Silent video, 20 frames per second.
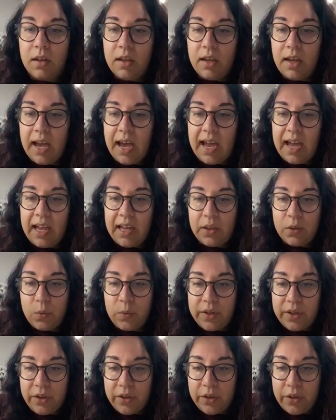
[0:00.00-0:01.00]
and
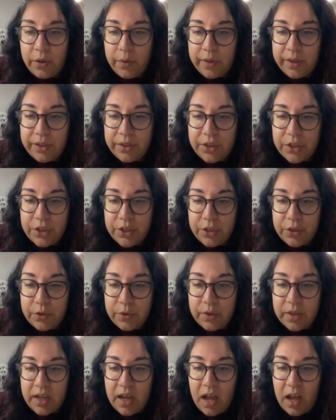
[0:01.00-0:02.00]
we are going
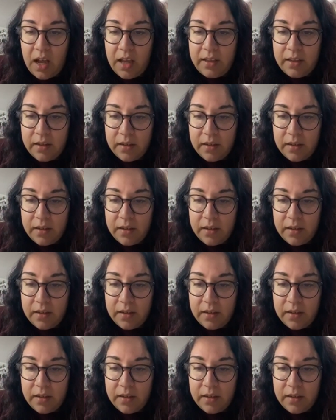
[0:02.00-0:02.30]
to cut